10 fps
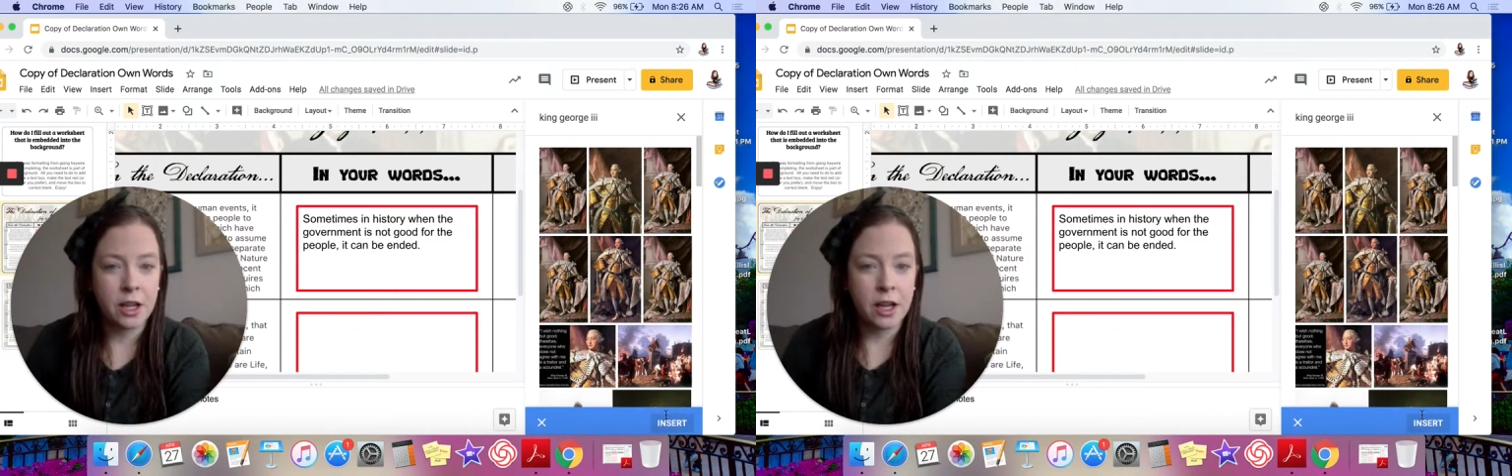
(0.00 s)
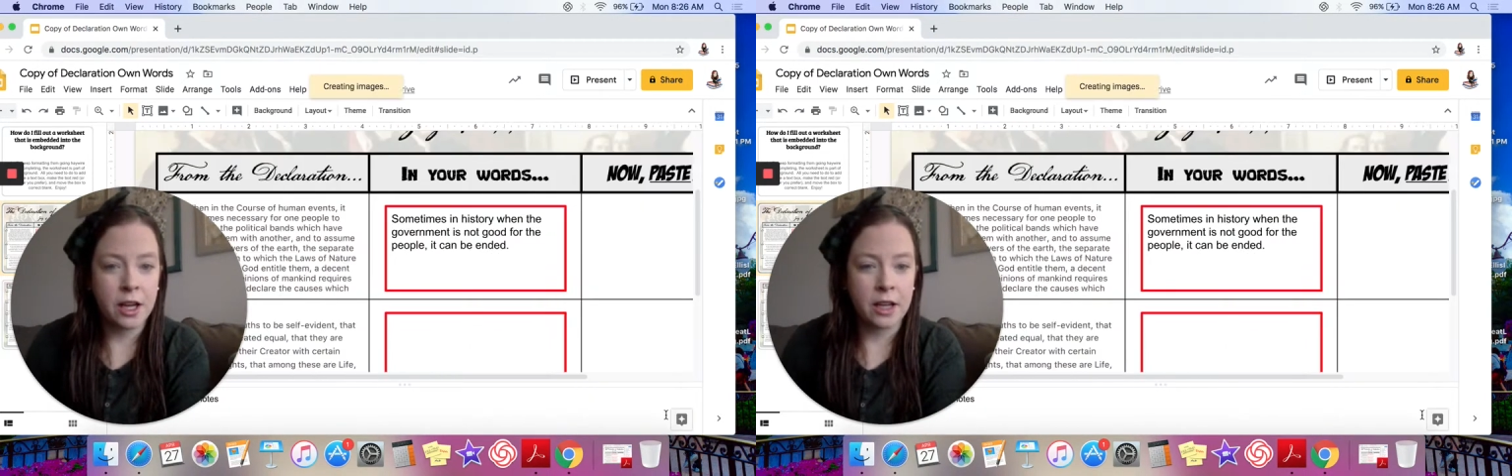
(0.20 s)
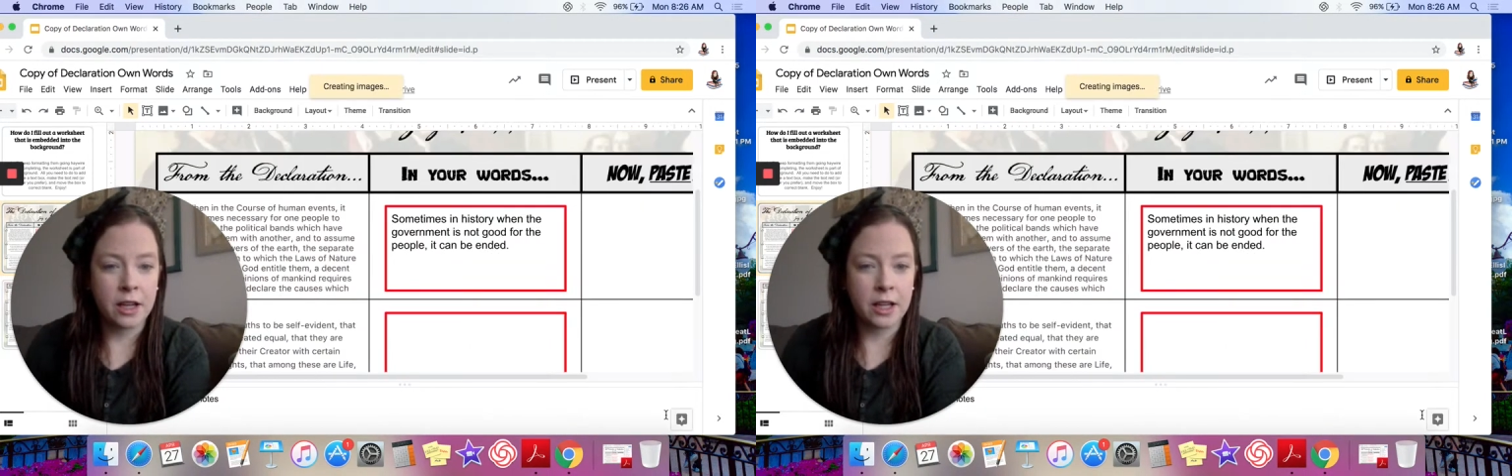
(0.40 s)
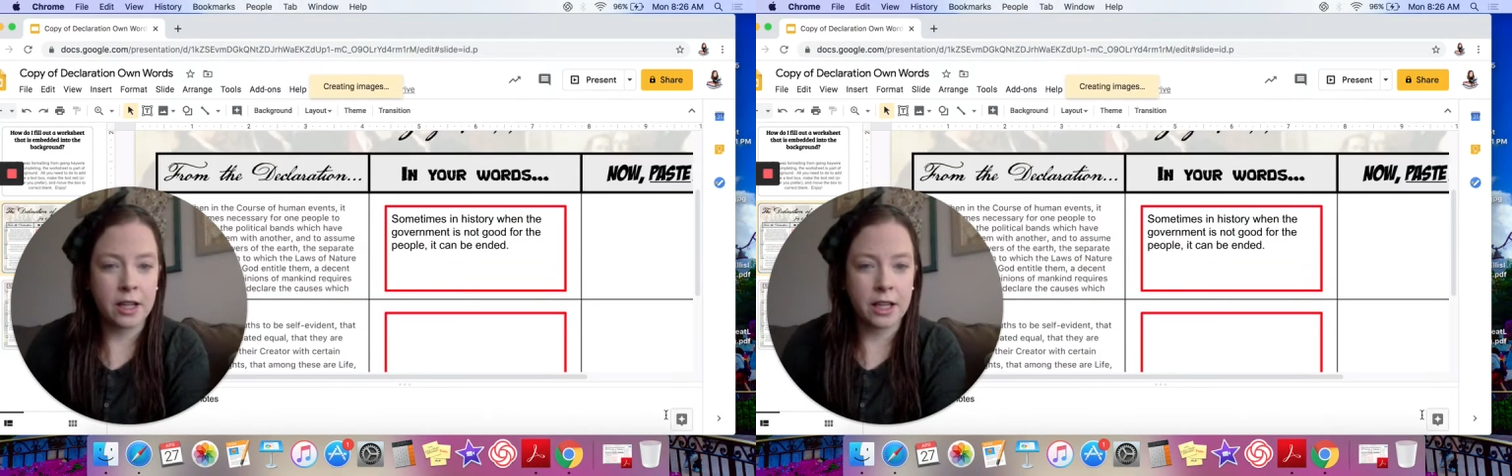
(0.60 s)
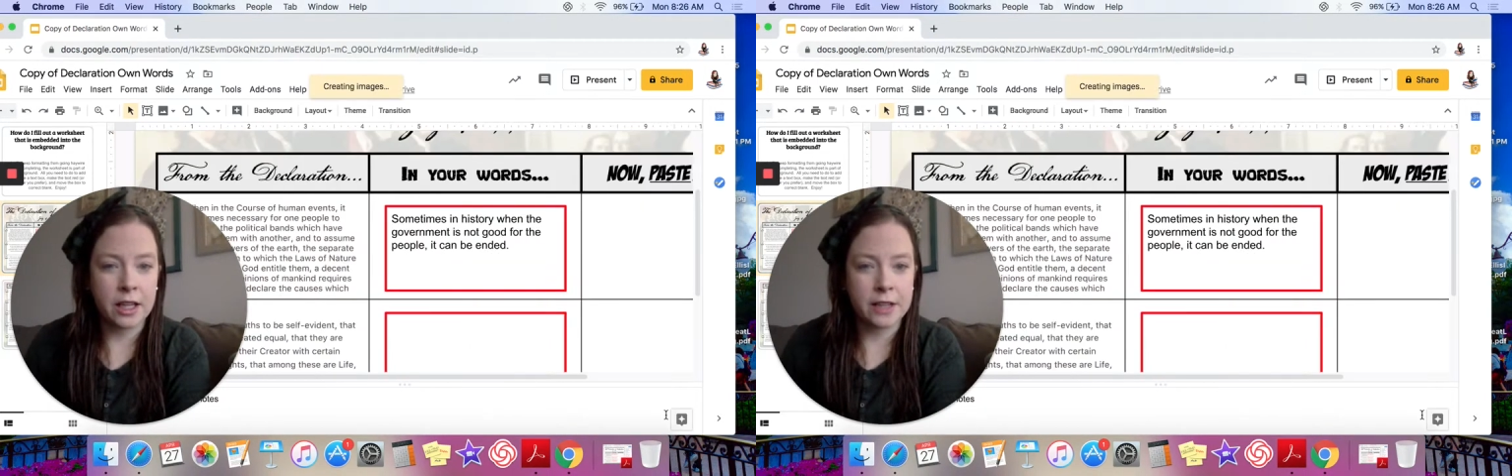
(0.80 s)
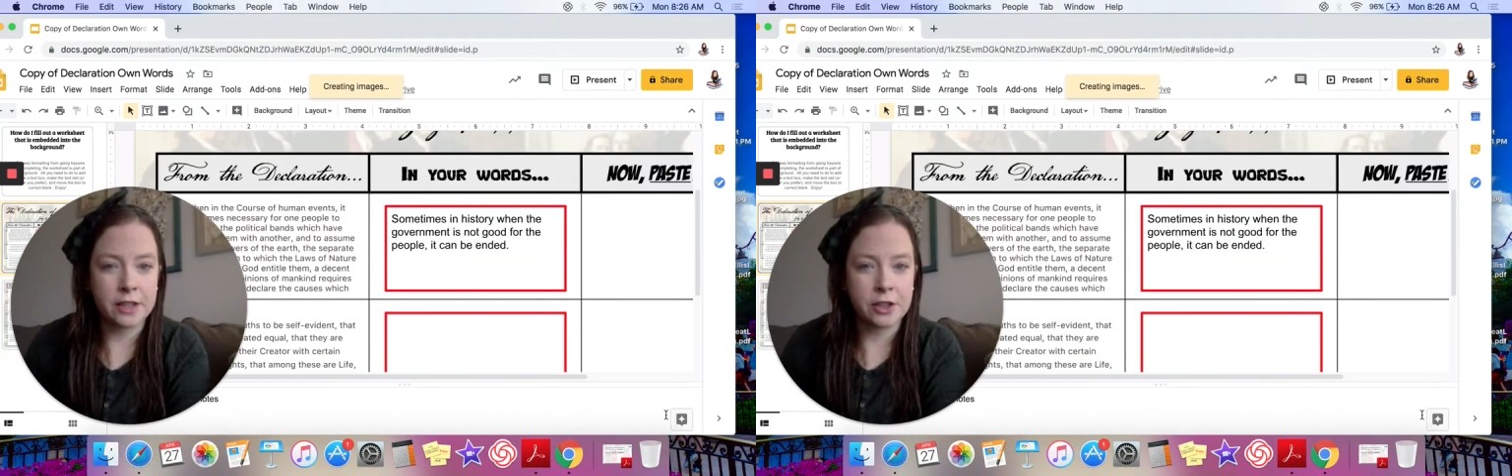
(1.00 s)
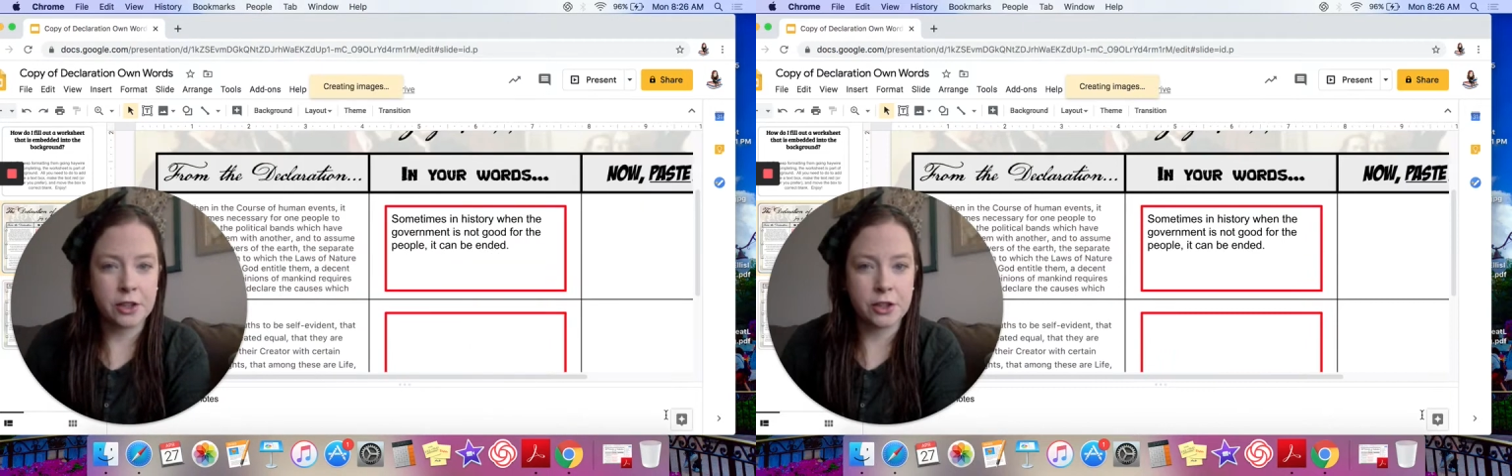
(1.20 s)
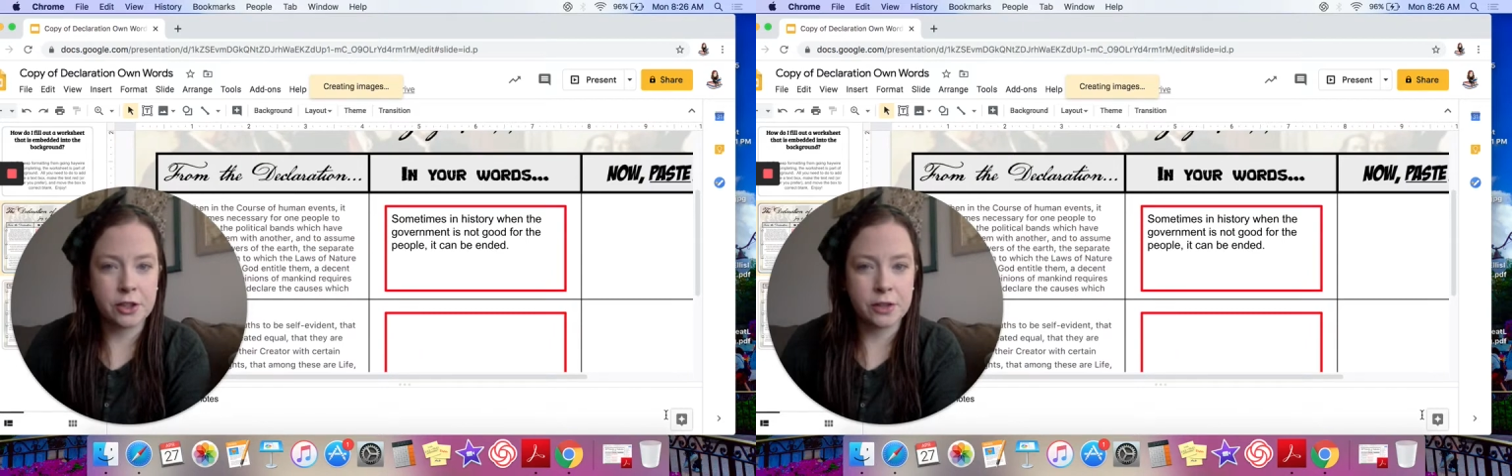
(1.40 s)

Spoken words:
I'm going to click Insert.